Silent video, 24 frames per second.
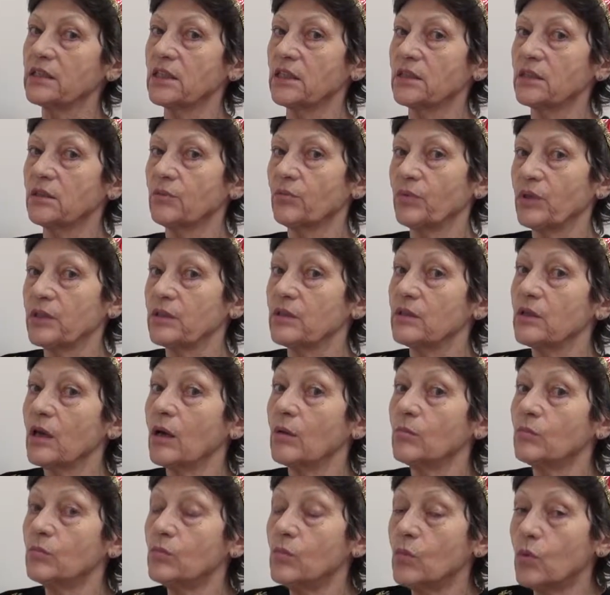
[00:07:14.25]
it with
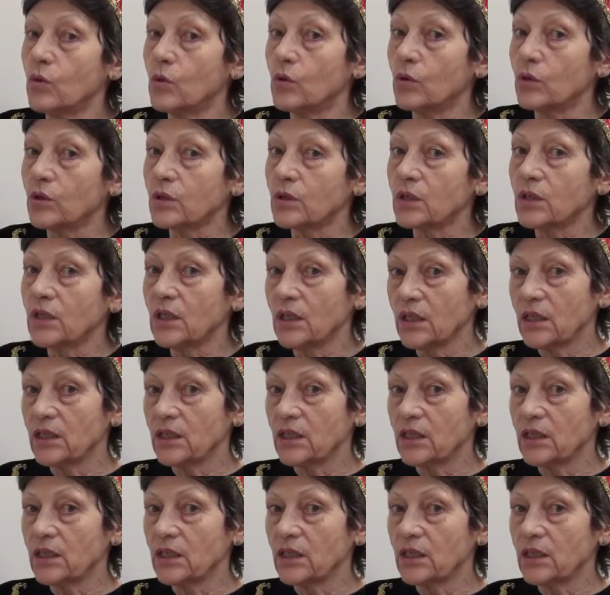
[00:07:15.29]
more